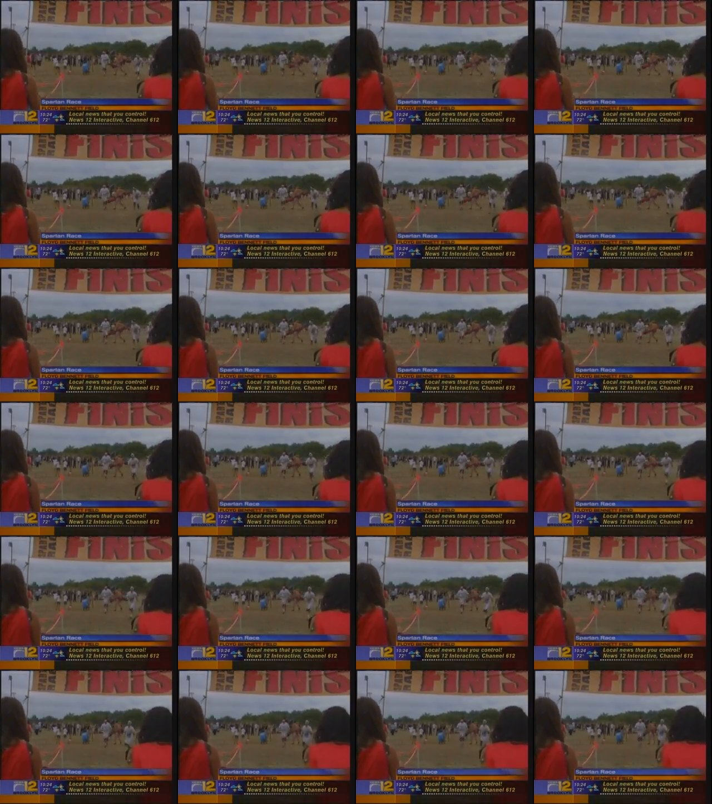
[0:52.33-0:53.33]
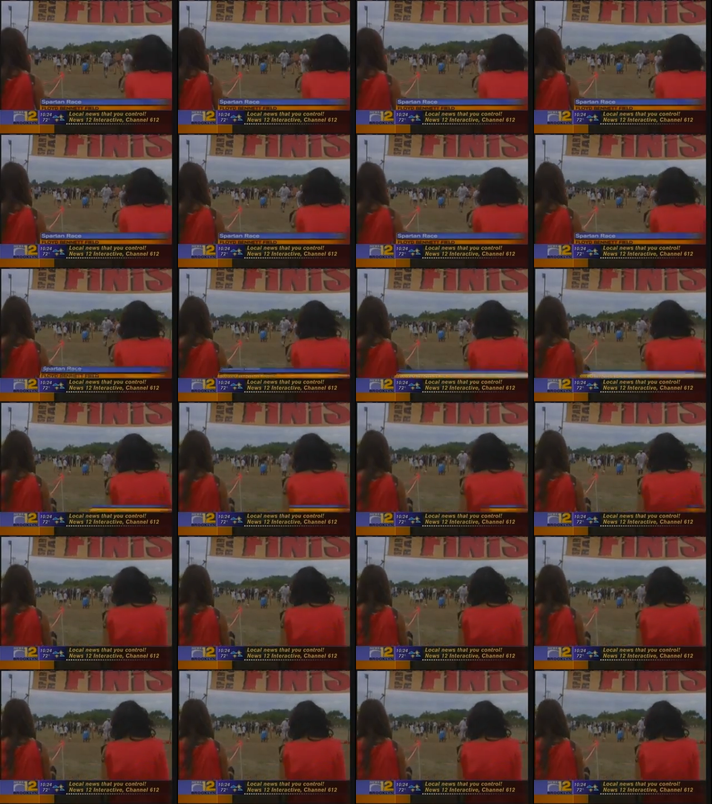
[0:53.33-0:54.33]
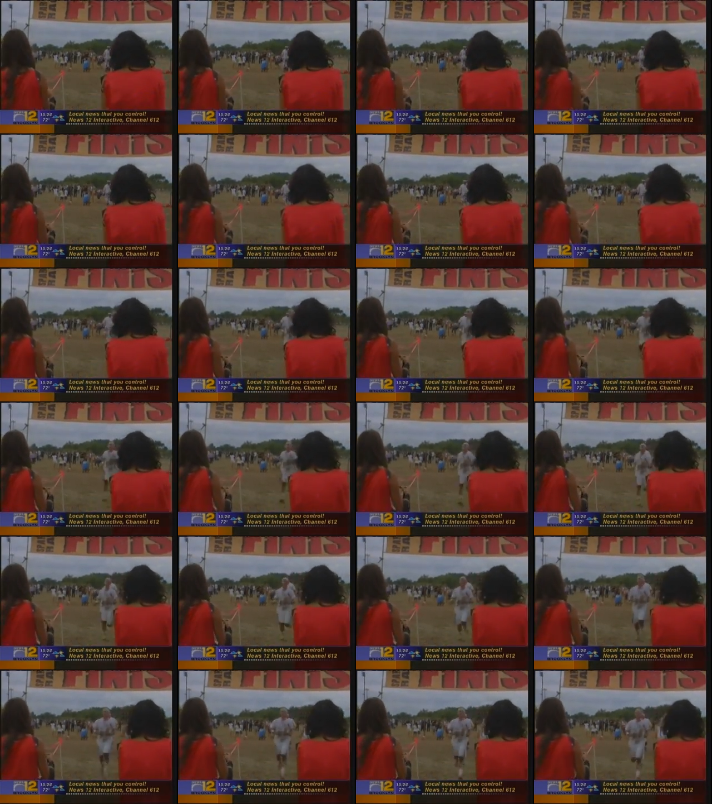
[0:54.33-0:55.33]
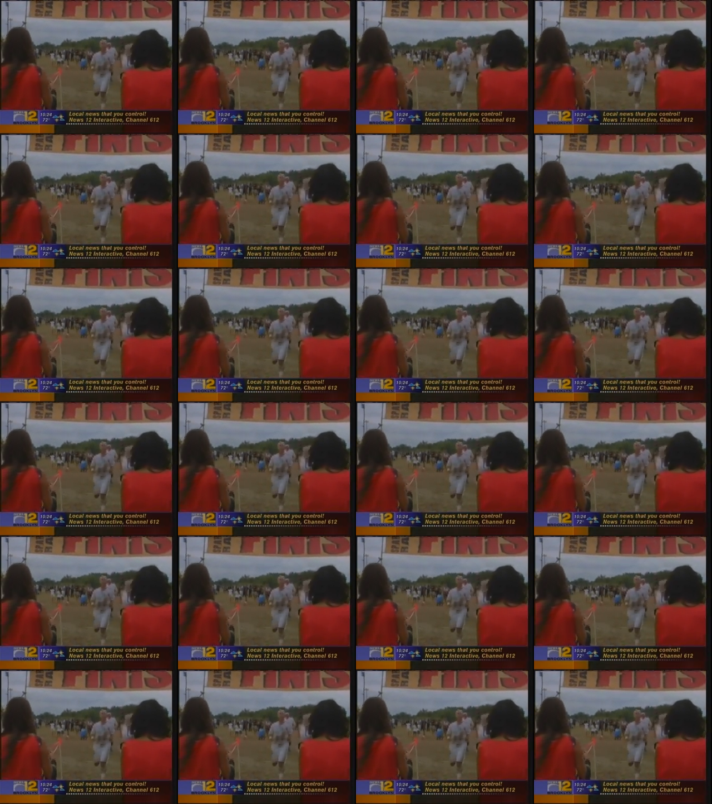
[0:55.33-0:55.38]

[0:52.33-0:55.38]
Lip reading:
Nobody's mouth can be seen.